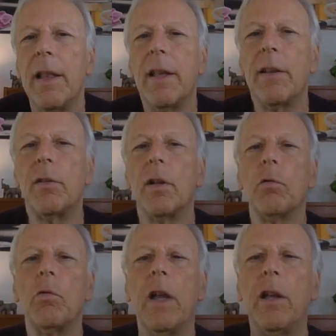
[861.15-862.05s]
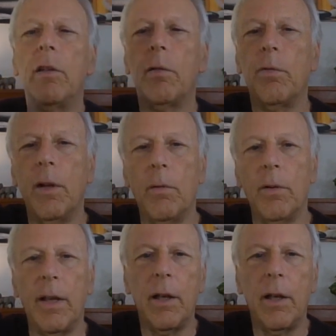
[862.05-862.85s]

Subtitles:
that's going to raise your frequency.